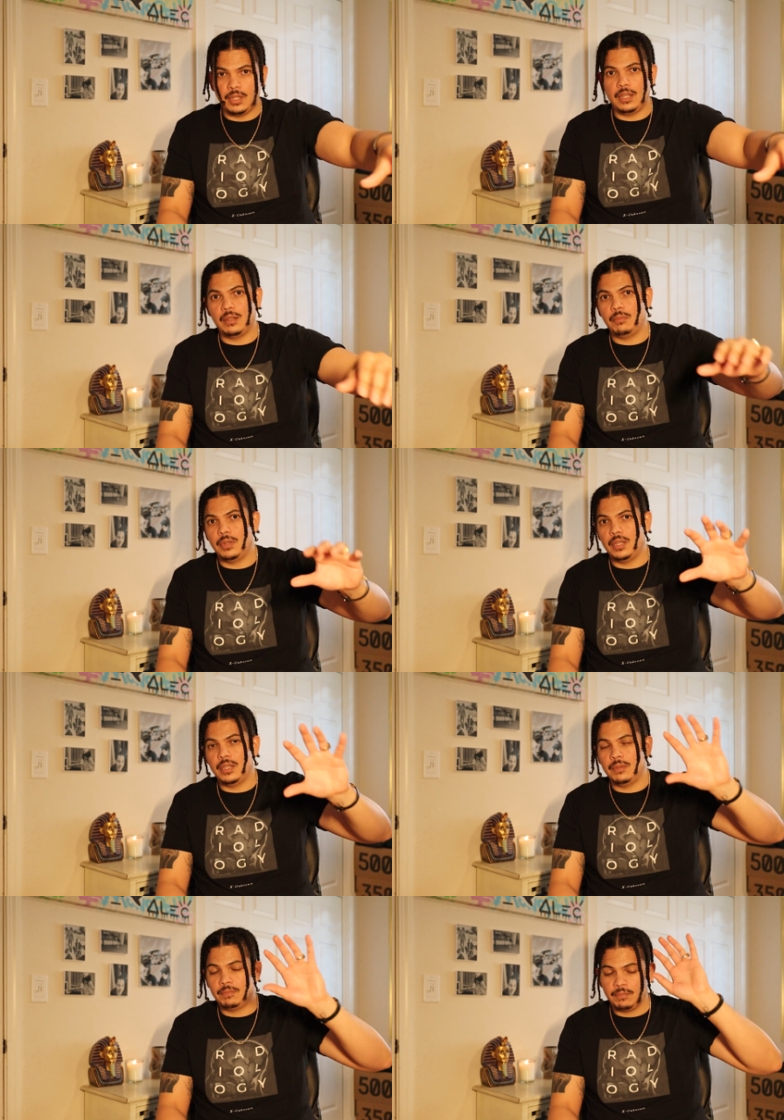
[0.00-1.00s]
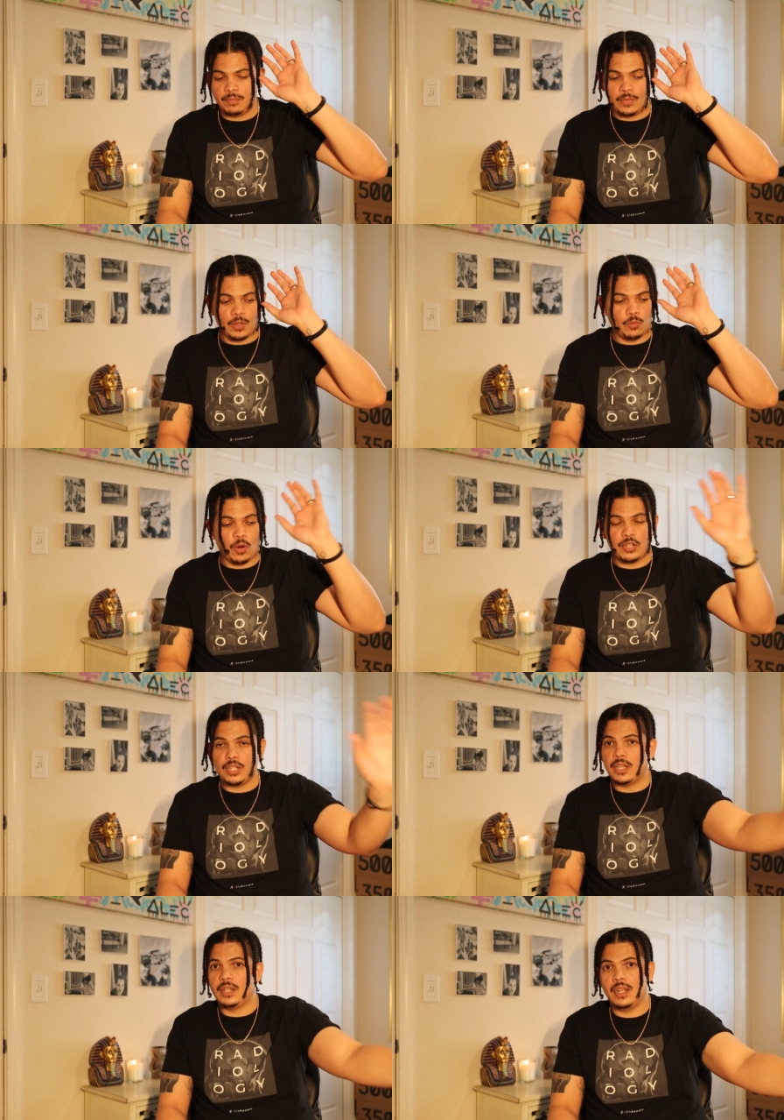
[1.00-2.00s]
They can be
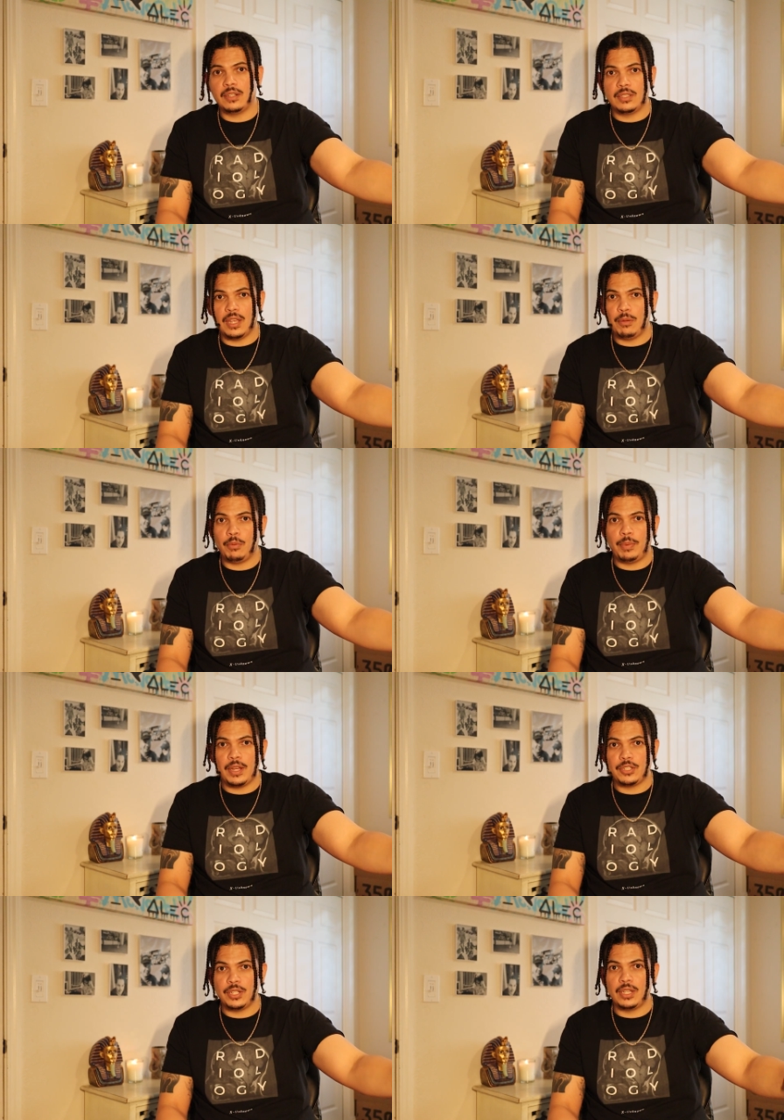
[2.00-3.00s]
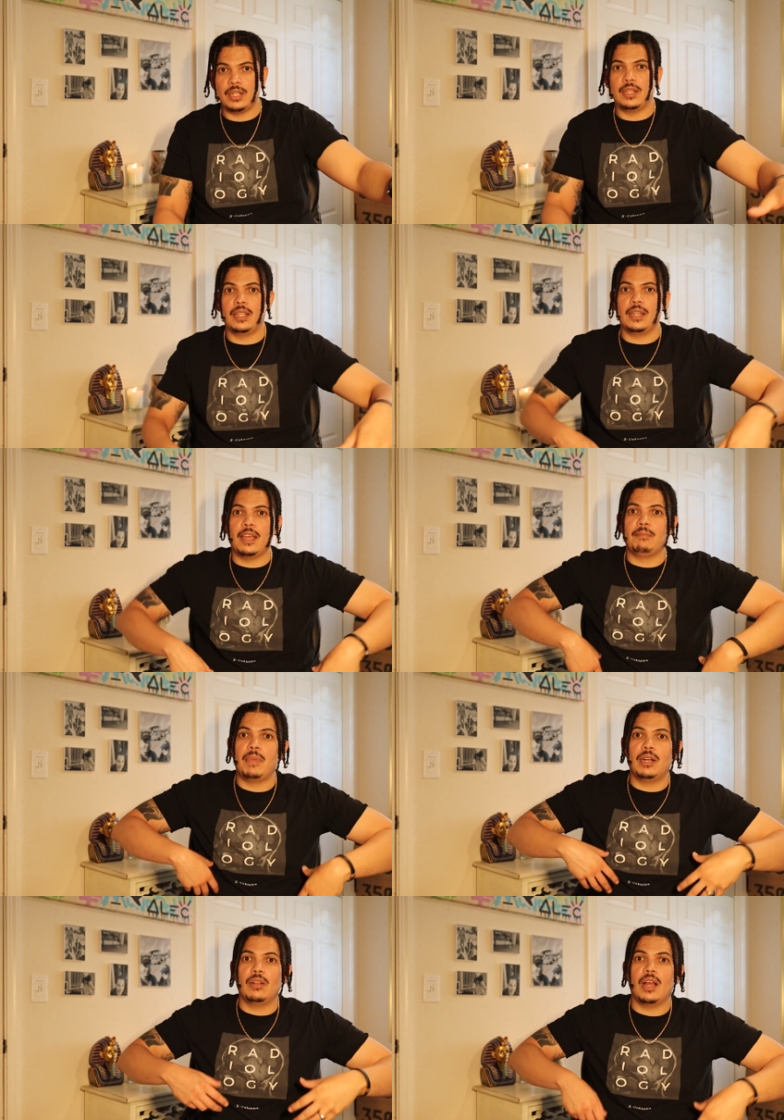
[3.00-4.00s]
rushing in there to help a patient, and they can have
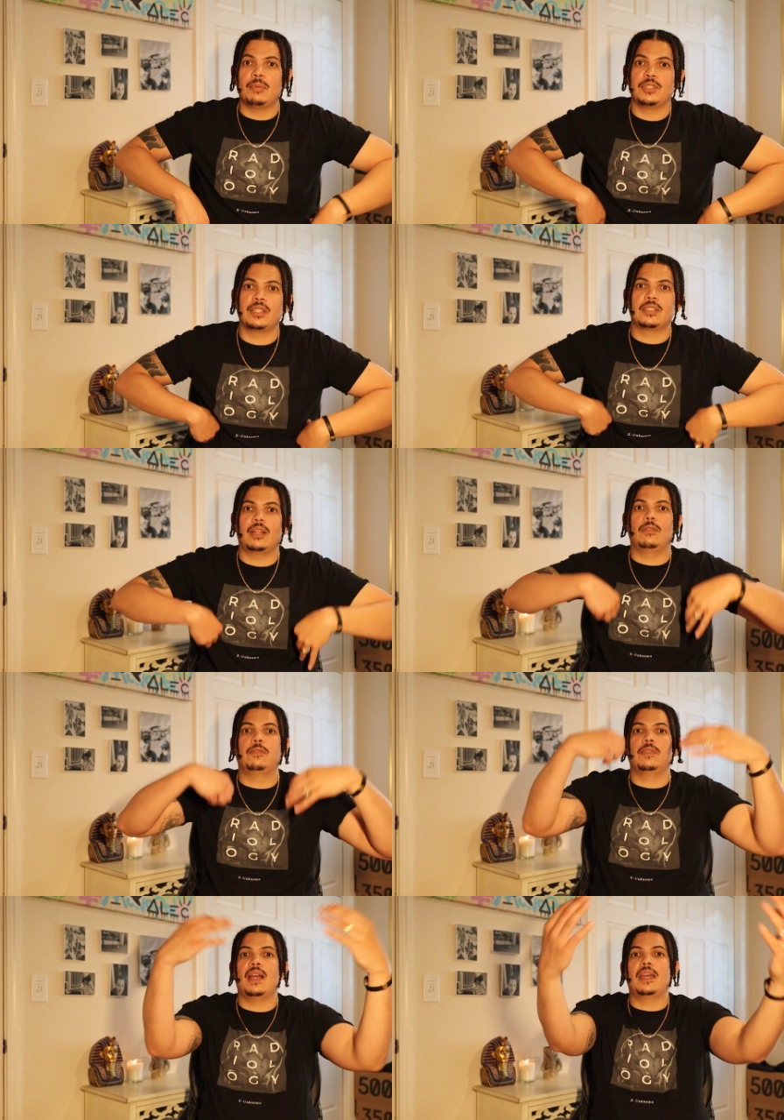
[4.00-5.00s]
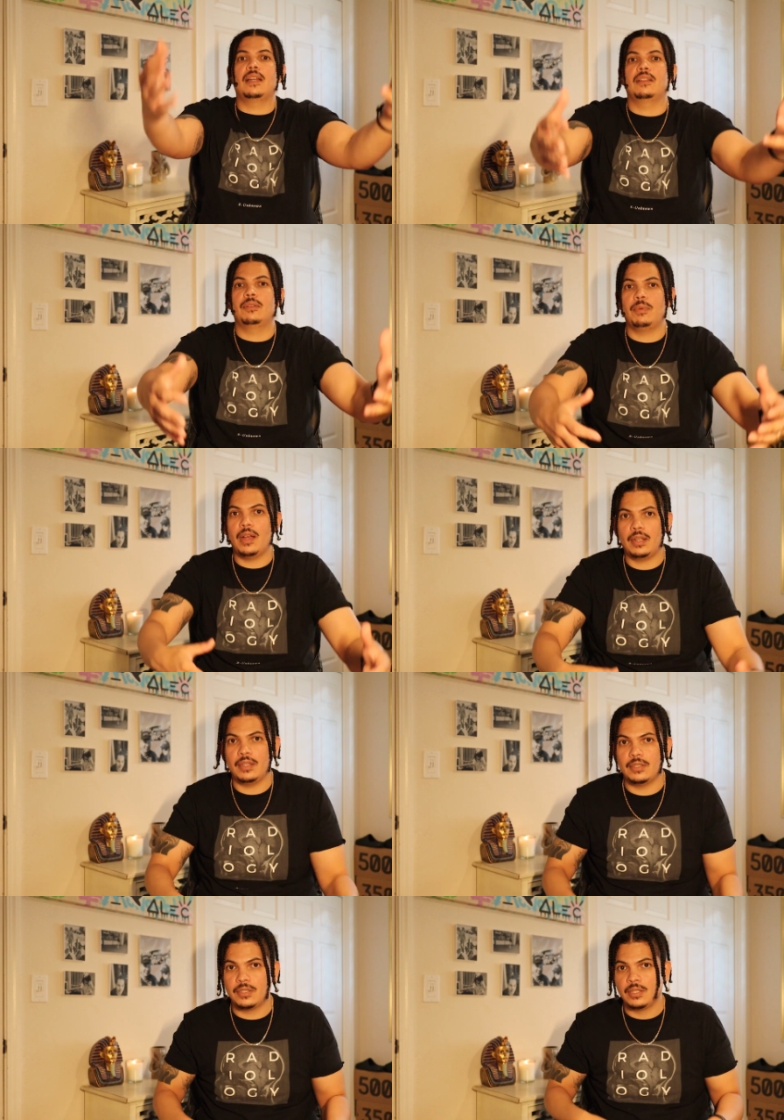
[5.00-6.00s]
metal objects that'll fly out of their
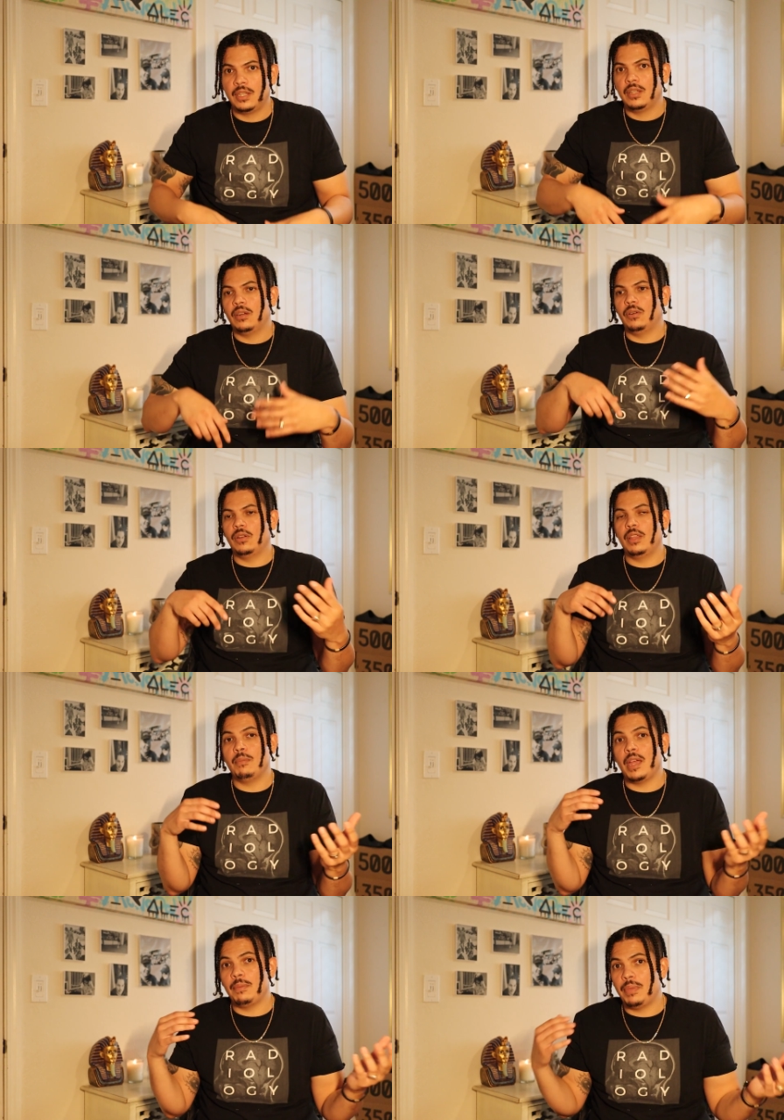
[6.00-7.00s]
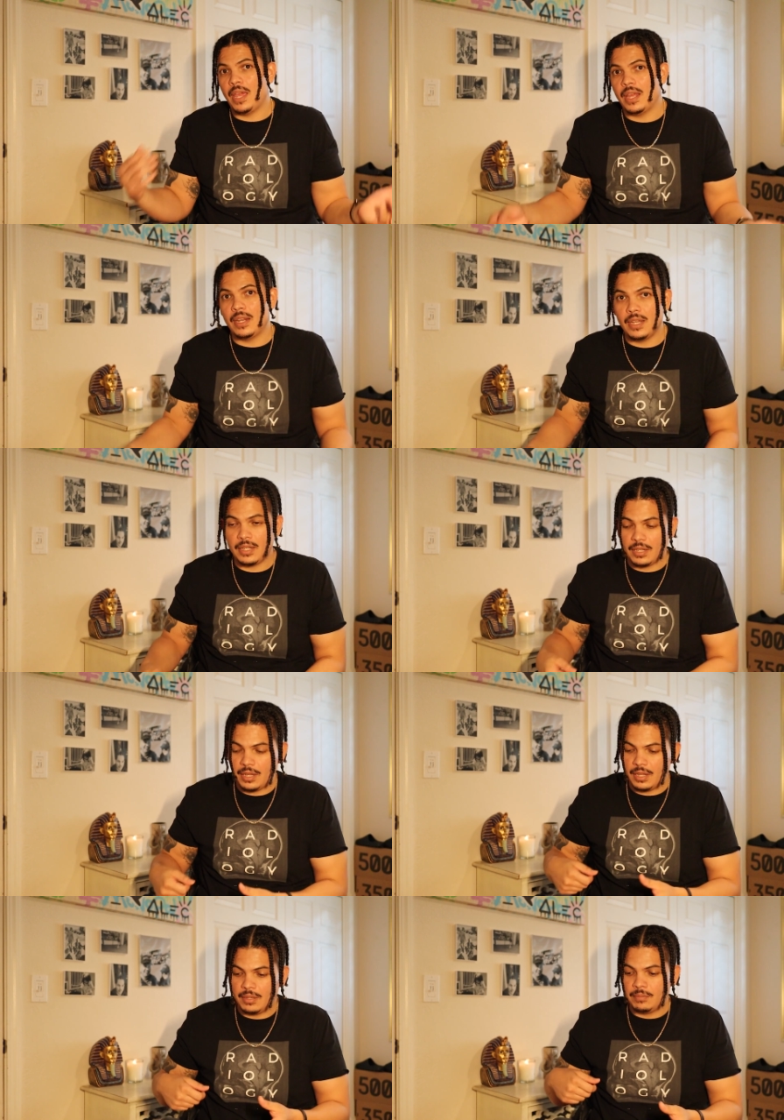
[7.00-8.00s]
pockets, or they might panic,
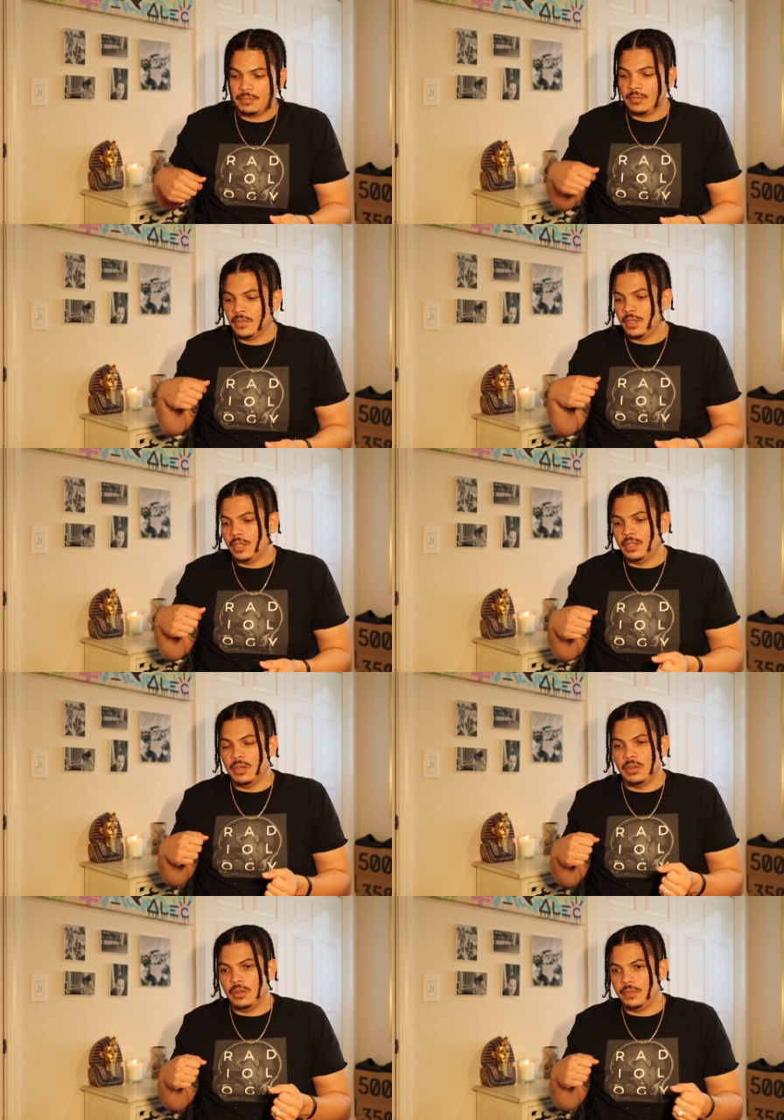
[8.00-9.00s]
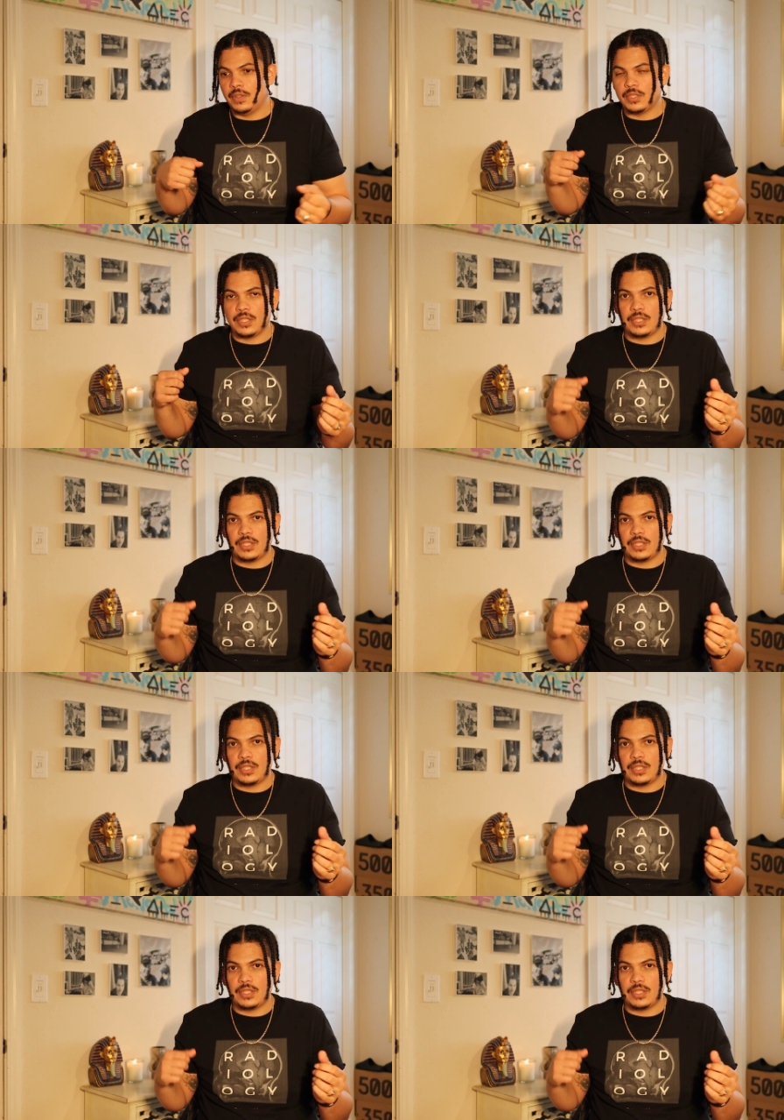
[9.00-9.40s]
and you know, if there's a